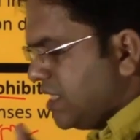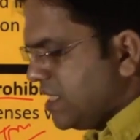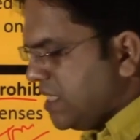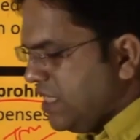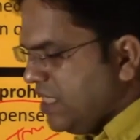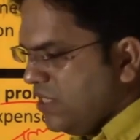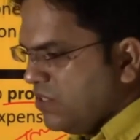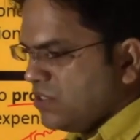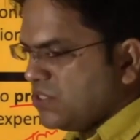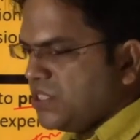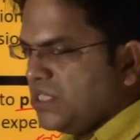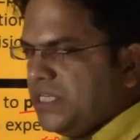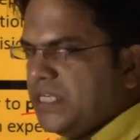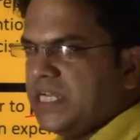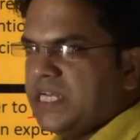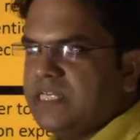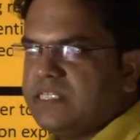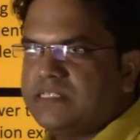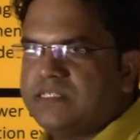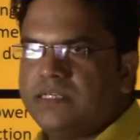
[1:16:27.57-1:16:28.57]
that he or she
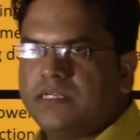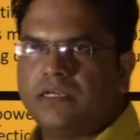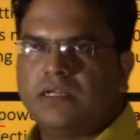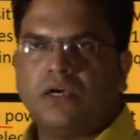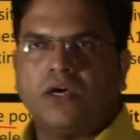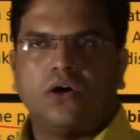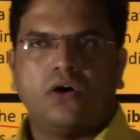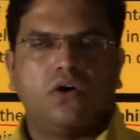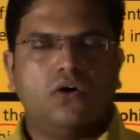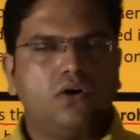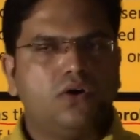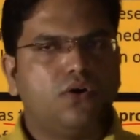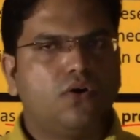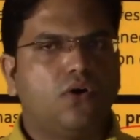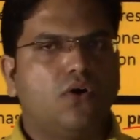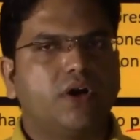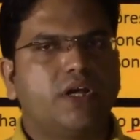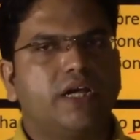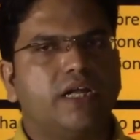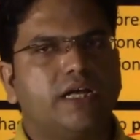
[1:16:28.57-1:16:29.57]
has done on
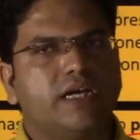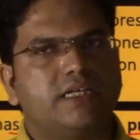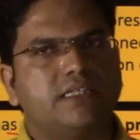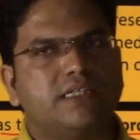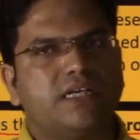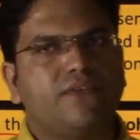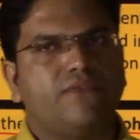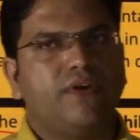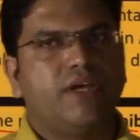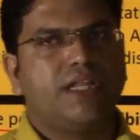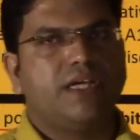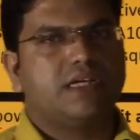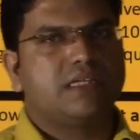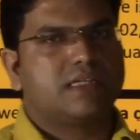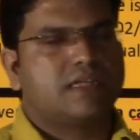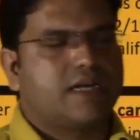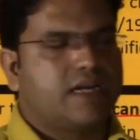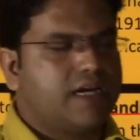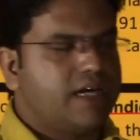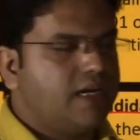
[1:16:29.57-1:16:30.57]
organizing
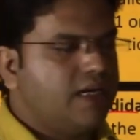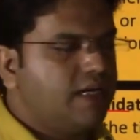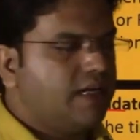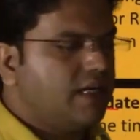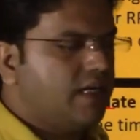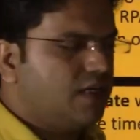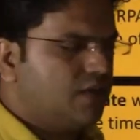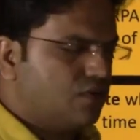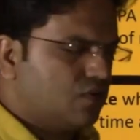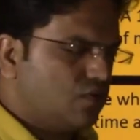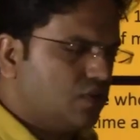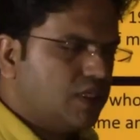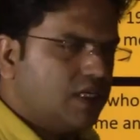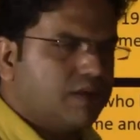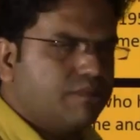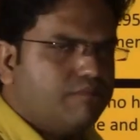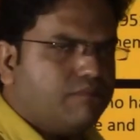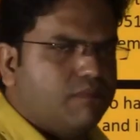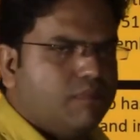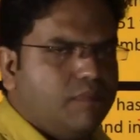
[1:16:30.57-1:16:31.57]
various rally, right, so
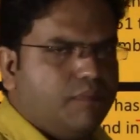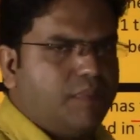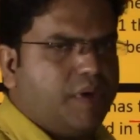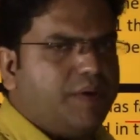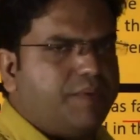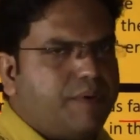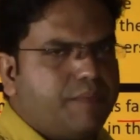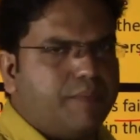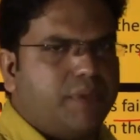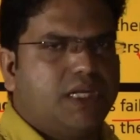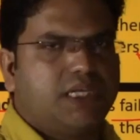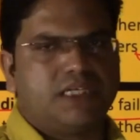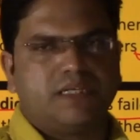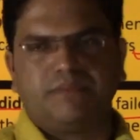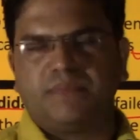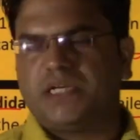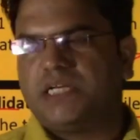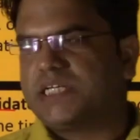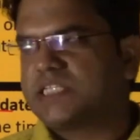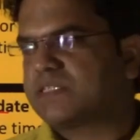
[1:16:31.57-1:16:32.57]
there may be
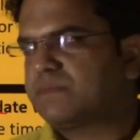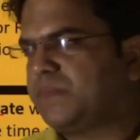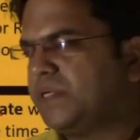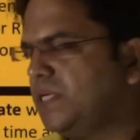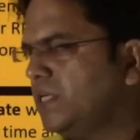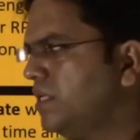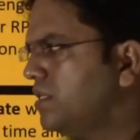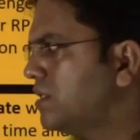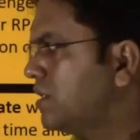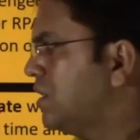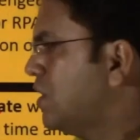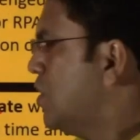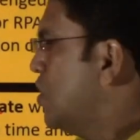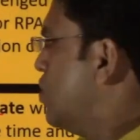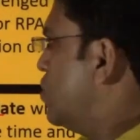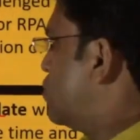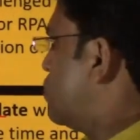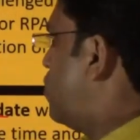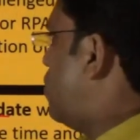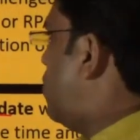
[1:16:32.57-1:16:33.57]
multiple expenditure,
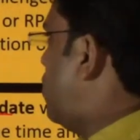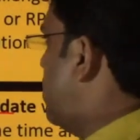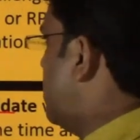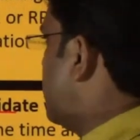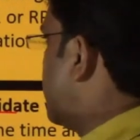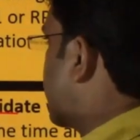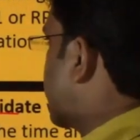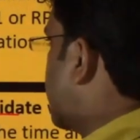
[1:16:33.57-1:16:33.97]
so all the